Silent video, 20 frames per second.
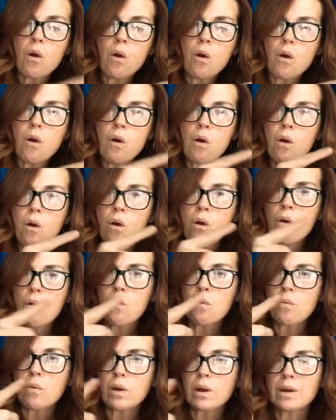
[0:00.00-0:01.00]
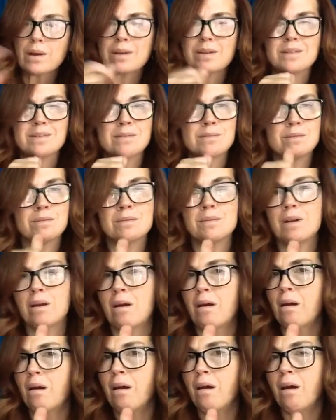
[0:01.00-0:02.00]
Obviously I did not, so I expect you
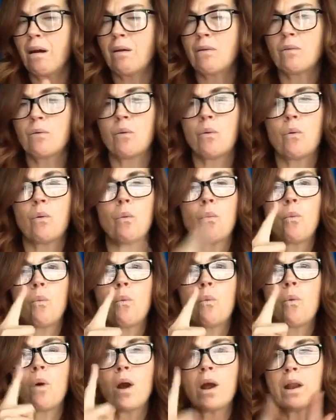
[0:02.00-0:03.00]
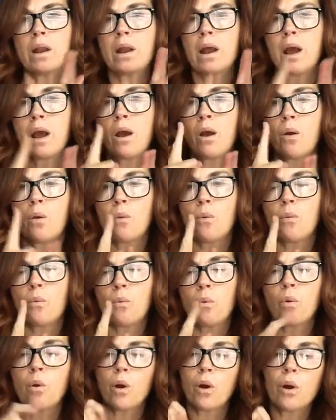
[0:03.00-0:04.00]
to spend more time on yours.
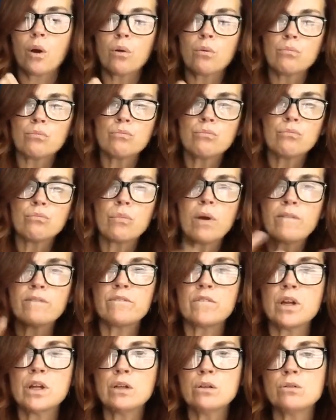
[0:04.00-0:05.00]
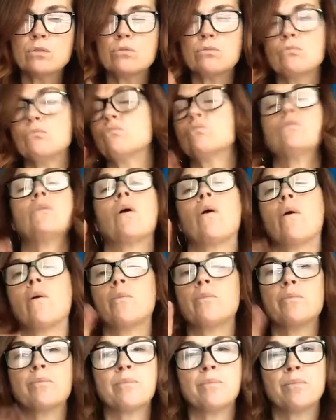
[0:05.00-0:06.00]
Please ask questions if you
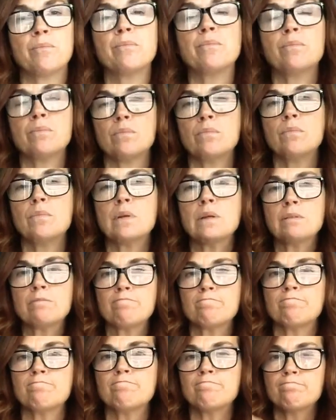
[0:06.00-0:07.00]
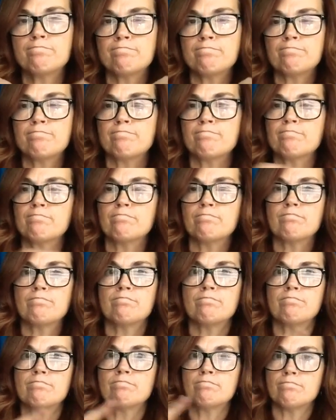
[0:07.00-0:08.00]
have them. Yeah, so
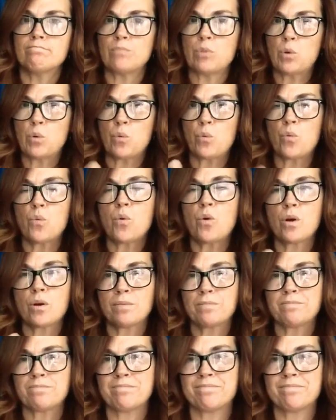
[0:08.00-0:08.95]
that's it, guys. Thank you.